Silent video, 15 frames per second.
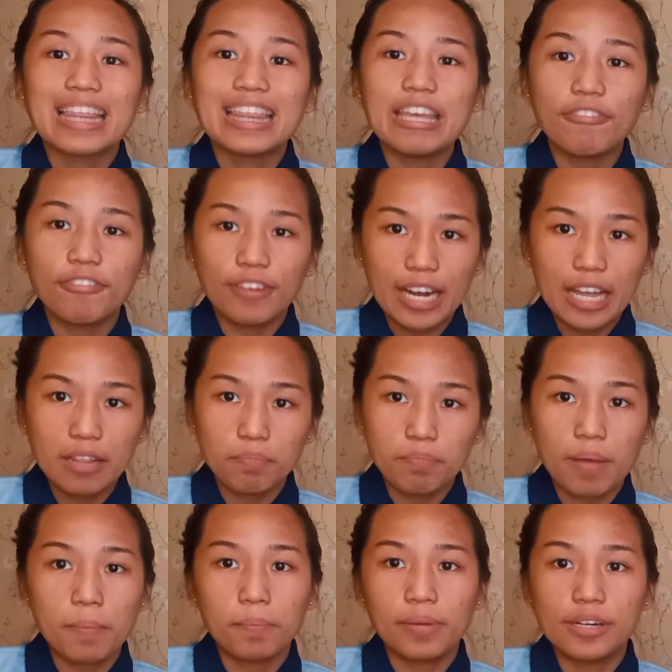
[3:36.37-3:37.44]
different
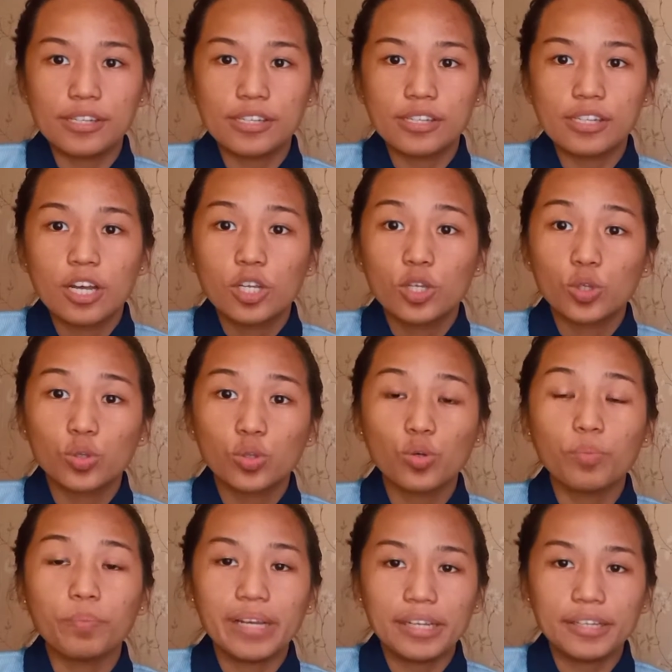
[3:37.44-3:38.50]
members
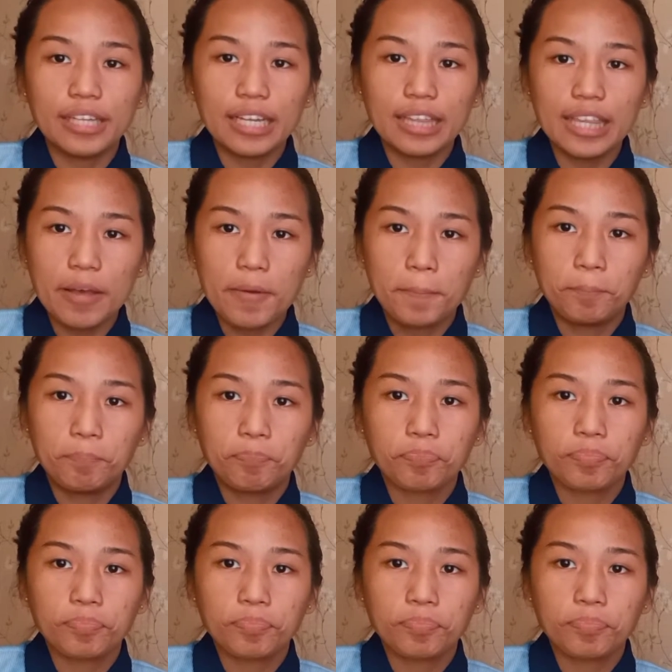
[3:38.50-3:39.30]
to build a team.